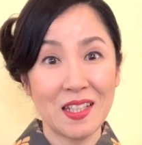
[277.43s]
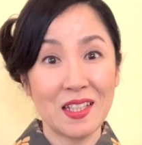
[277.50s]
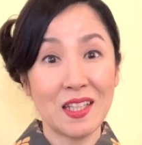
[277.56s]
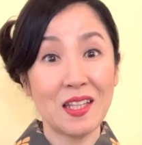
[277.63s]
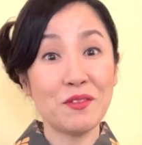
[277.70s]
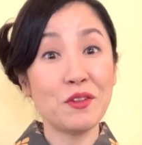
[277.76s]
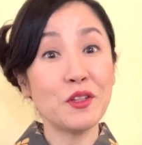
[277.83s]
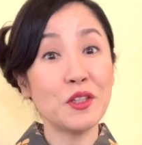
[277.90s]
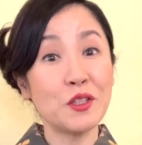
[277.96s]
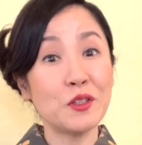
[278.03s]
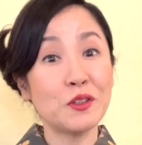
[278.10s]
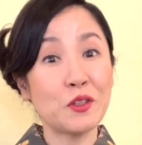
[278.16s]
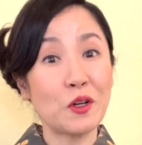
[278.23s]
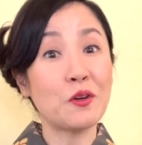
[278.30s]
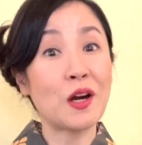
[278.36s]
even you
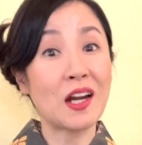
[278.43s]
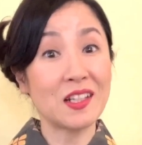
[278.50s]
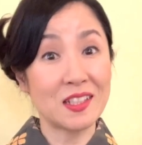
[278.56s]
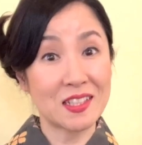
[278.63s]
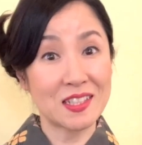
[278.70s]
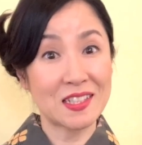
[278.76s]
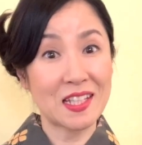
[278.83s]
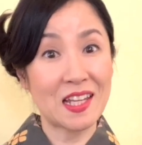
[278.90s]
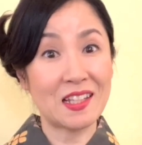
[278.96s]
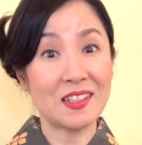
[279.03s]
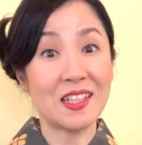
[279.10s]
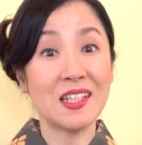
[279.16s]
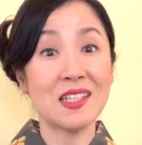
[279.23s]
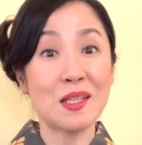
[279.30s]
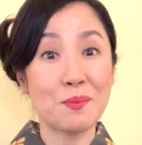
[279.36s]
don't understand
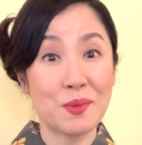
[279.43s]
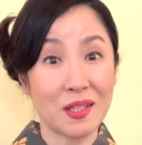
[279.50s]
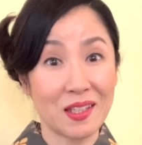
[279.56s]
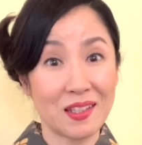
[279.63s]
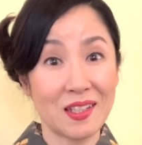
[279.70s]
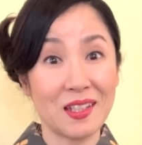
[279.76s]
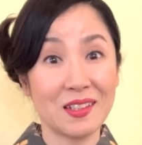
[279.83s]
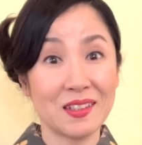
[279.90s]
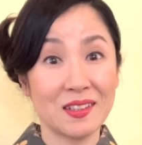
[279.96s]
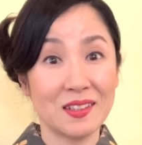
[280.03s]
in the beginning.